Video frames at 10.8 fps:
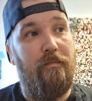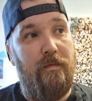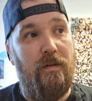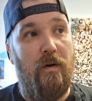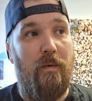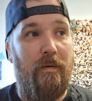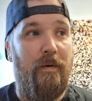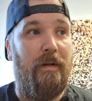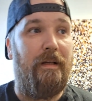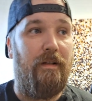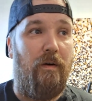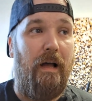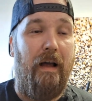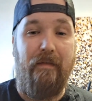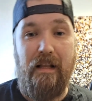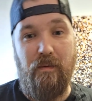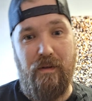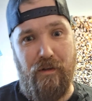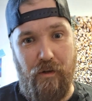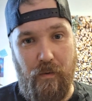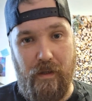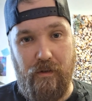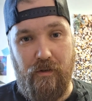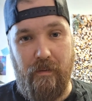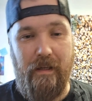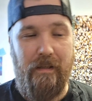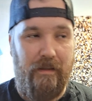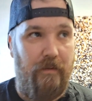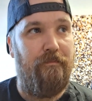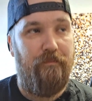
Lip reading: so we really don't have." That's with new instruments.